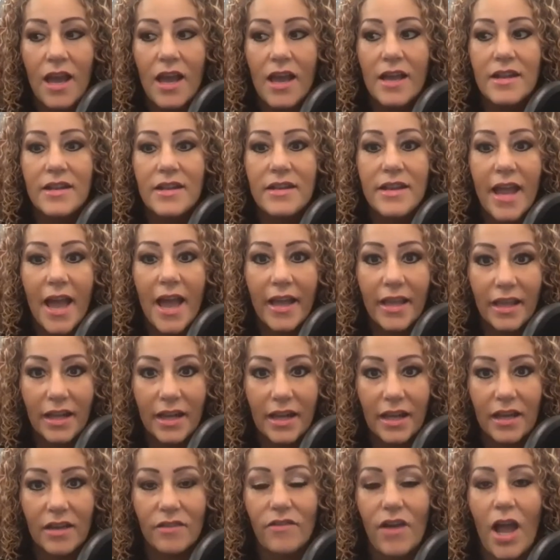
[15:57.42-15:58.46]

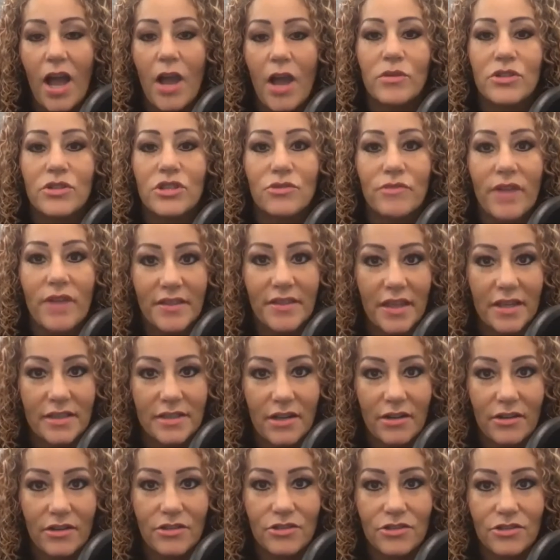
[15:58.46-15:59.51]
negative, I would just write that
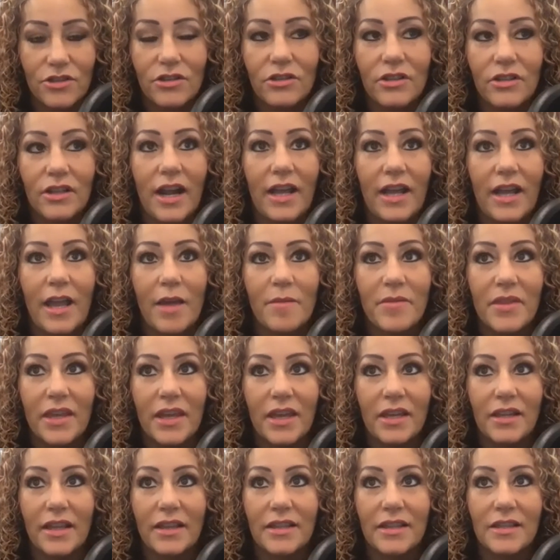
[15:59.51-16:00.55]
down in a journal. And I kept
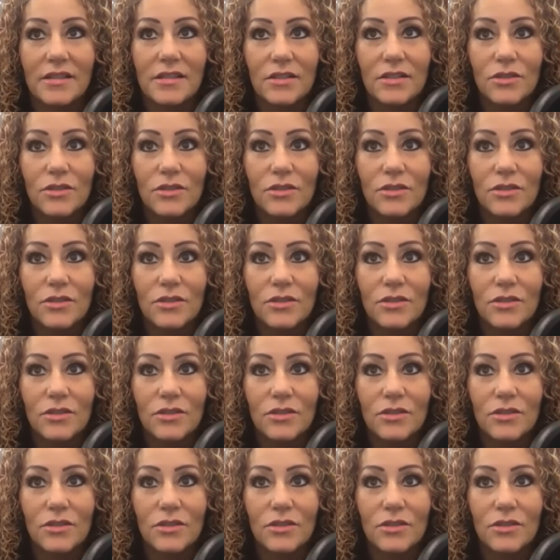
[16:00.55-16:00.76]
thinking like, this is